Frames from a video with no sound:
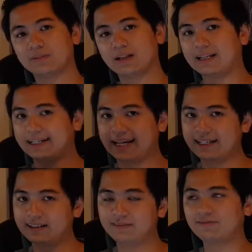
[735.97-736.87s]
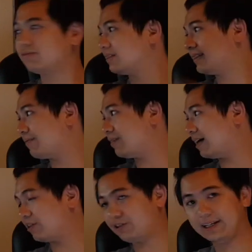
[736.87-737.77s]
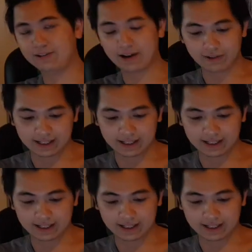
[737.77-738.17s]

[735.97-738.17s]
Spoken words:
like Canon 700D right